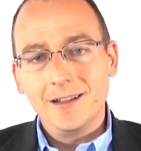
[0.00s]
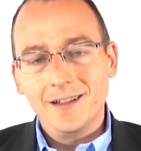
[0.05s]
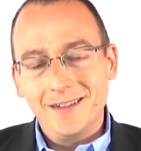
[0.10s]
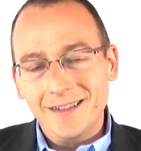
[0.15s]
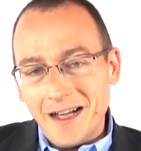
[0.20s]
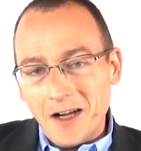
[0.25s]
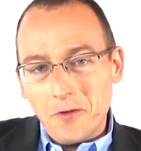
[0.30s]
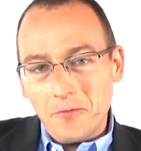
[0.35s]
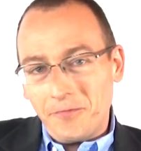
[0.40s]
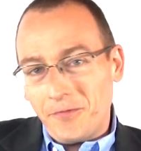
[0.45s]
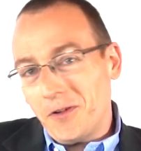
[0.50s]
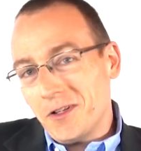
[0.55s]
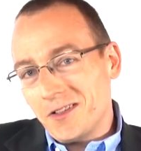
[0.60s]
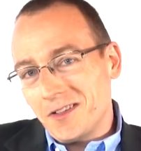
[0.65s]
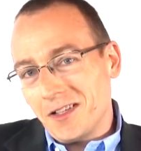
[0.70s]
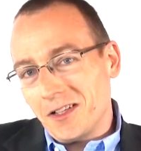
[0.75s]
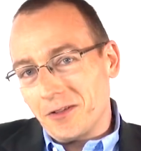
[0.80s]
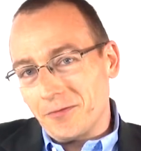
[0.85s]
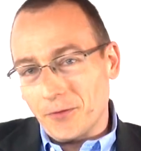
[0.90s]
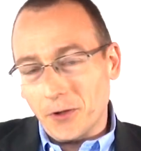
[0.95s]
Now, first
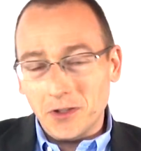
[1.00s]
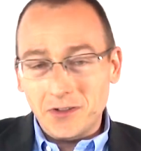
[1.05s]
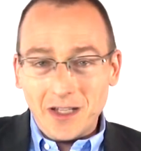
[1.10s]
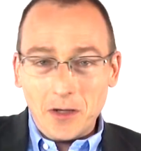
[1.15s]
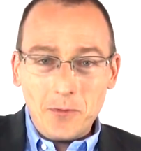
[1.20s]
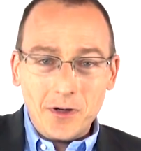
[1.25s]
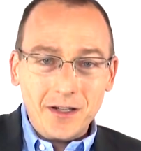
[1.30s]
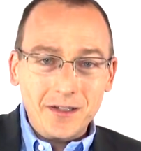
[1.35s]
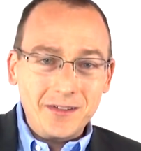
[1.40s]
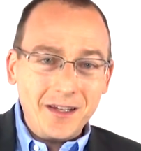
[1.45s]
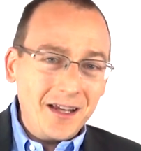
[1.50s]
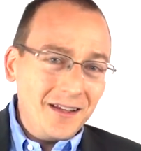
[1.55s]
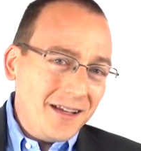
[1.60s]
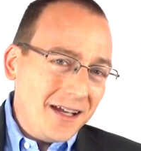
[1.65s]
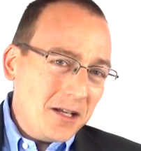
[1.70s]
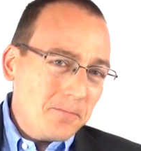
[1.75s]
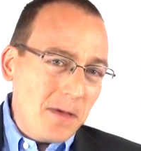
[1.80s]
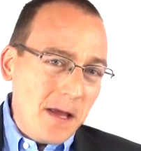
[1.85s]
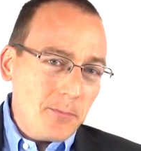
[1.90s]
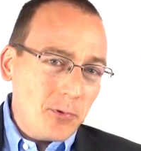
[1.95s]
things first, I want to say a
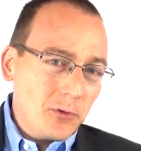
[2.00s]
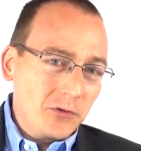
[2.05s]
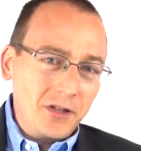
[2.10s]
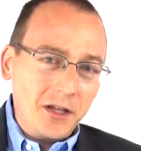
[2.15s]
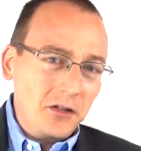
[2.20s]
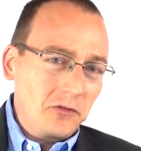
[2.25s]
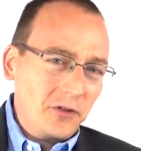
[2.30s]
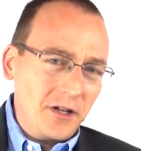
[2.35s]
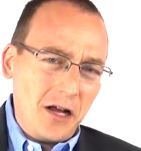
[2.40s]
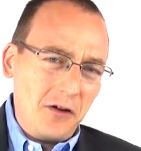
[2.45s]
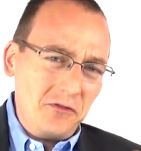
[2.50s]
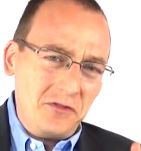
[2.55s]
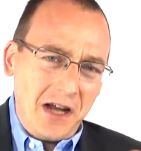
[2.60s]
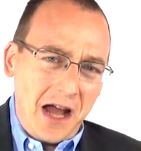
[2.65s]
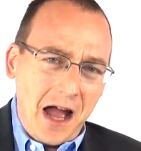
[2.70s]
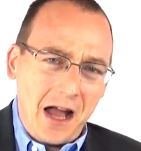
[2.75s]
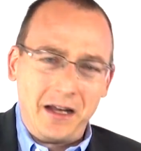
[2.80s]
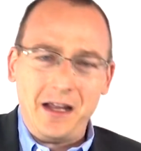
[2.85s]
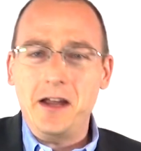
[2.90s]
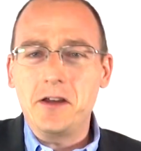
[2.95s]
lot of people say straight out,
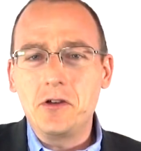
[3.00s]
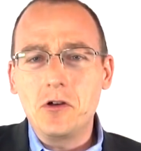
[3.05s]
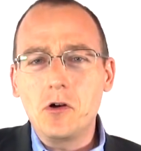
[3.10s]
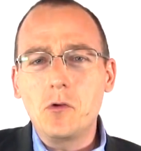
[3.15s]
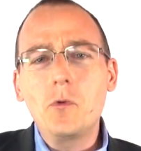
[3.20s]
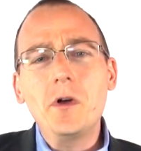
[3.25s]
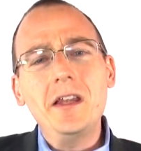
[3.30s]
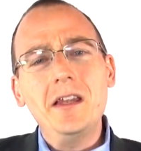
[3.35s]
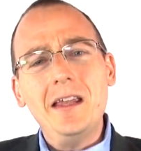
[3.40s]
Doc, I know we